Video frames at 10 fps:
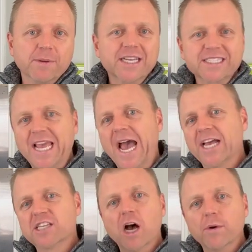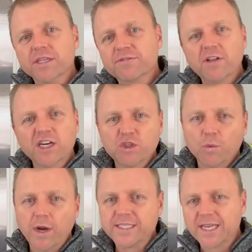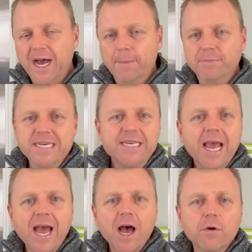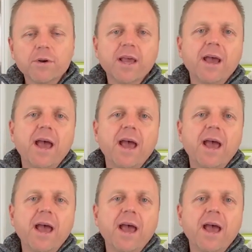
Because gas always fluctuates up and down.